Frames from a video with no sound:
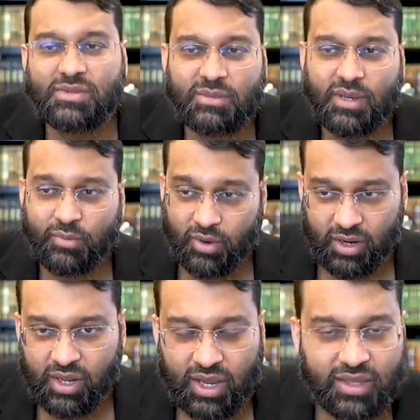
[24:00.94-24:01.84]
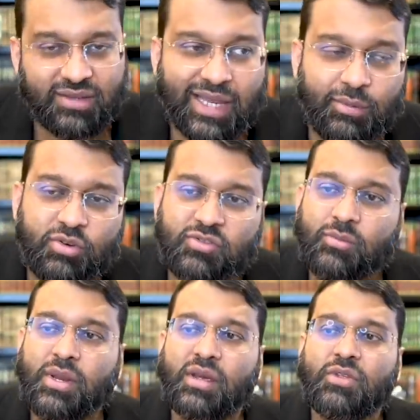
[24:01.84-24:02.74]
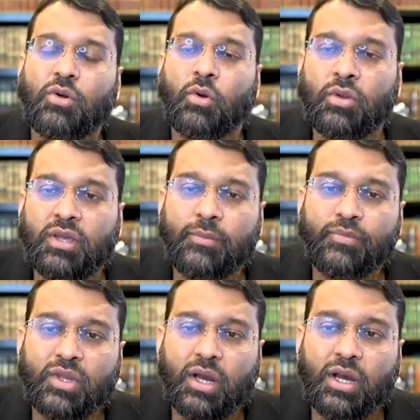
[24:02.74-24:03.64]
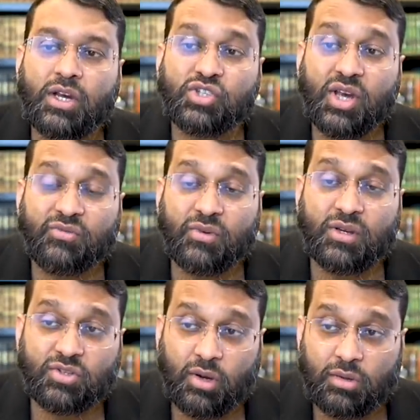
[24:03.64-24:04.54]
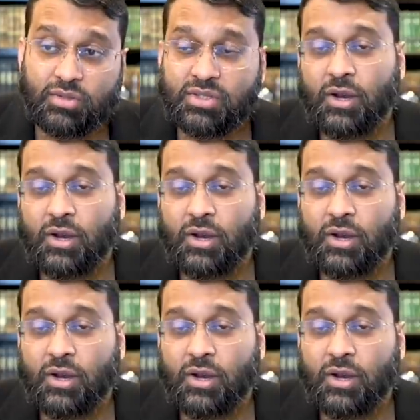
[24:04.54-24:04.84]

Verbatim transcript: him to be upon. And the same goes for many of the early uh, Shafi'i scholars.